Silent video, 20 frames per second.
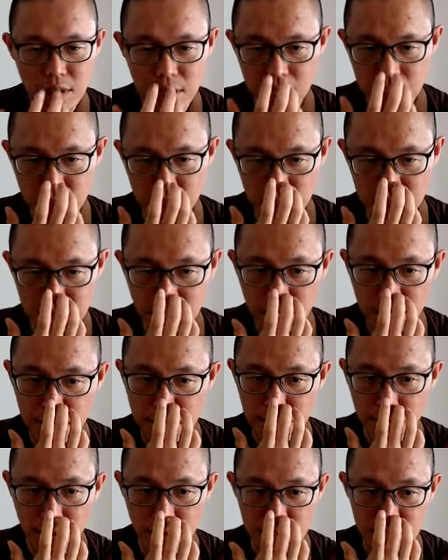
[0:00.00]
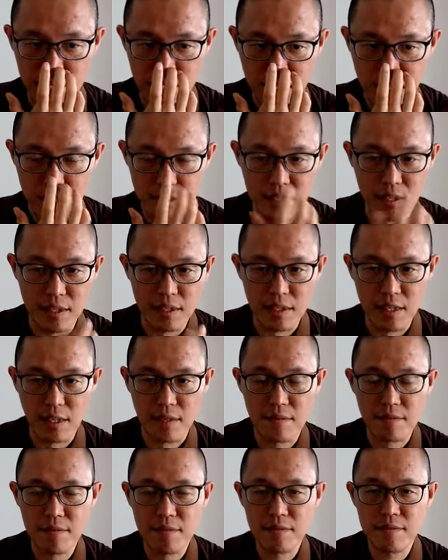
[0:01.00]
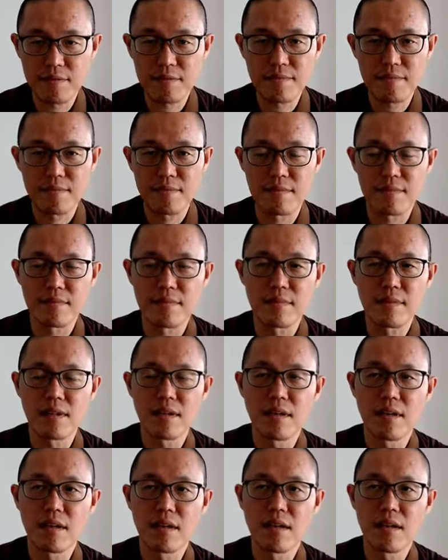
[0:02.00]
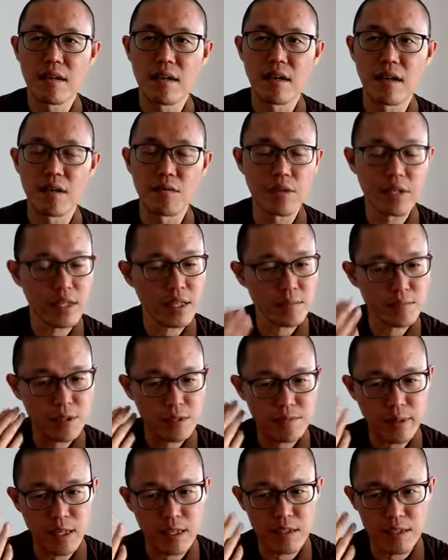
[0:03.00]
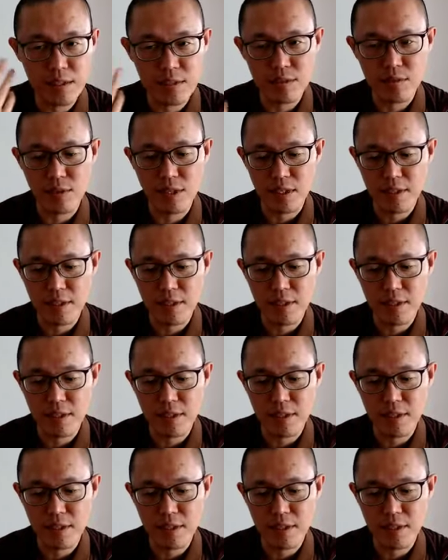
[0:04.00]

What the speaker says: prepared for sickness and death? We can prepare in this way.